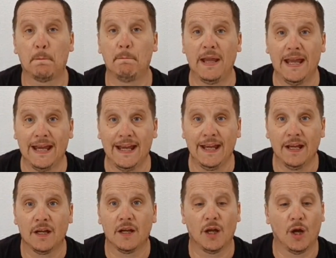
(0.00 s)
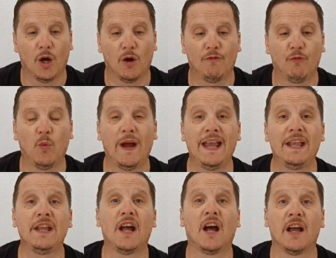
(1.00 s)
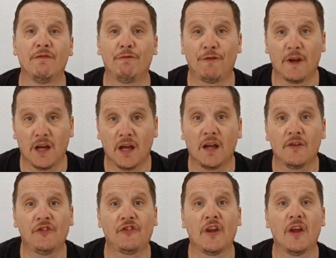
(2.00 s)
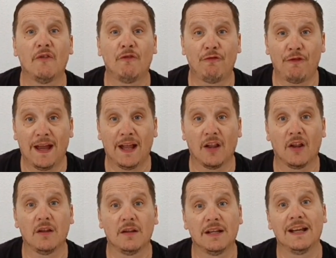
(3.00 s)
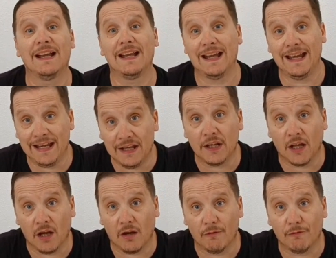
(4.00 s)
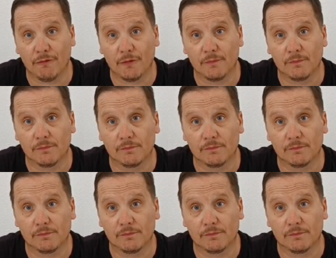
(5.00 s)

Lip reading: me of when I first fell in love.